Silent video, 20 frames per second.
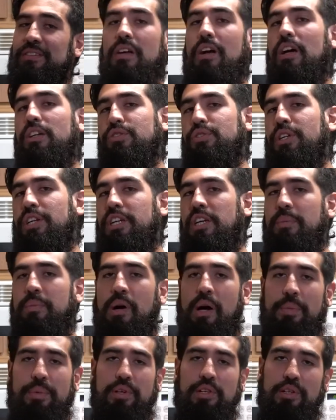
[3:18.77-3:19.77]
Contrary to
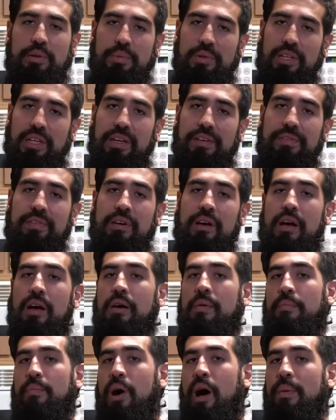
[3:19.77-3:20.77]
popular belief,
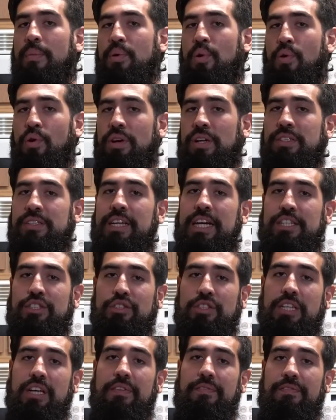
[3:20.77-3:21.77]
popcorn is
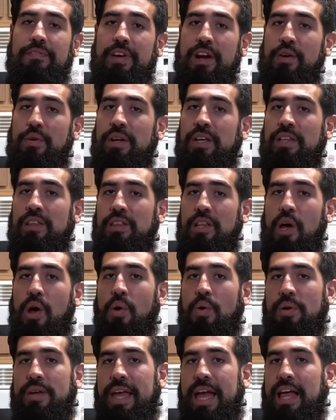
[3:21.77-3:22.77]
actually a very
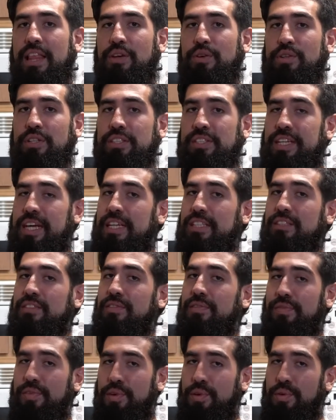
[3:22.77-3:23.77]
low calorie dense
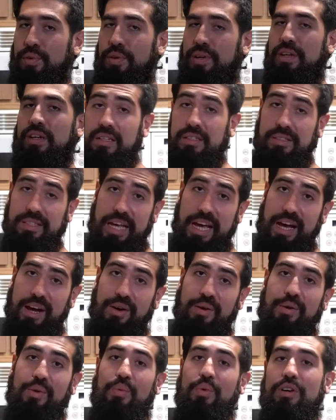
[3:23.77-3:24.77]
food.
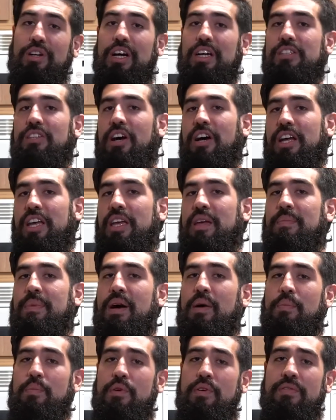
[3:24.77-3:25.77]
Now, we're not talking
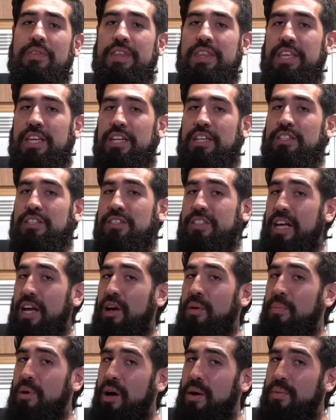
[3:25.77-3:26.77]
about movie theater
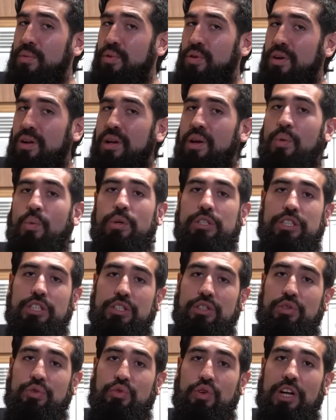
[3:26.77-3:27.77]
style popcorn, which
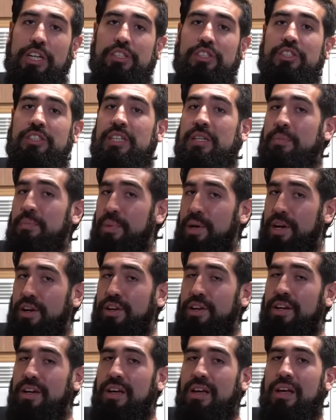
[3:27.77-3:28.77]
is drenched in
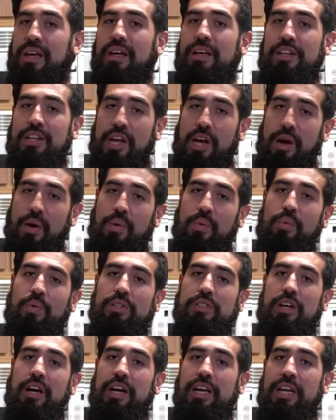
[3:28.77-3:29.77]
butter. No,
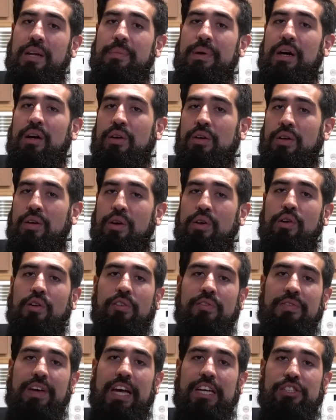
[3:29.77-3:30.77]
we're talking about good
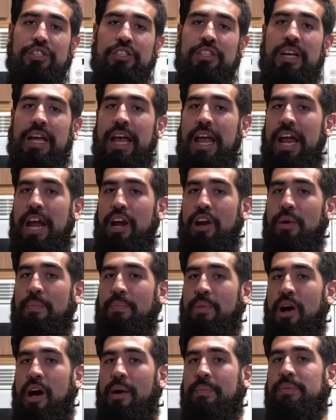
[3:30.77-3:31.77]
old-fashioned
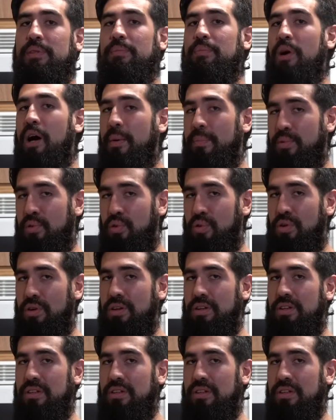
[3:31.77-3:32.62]
air-popped popcorn.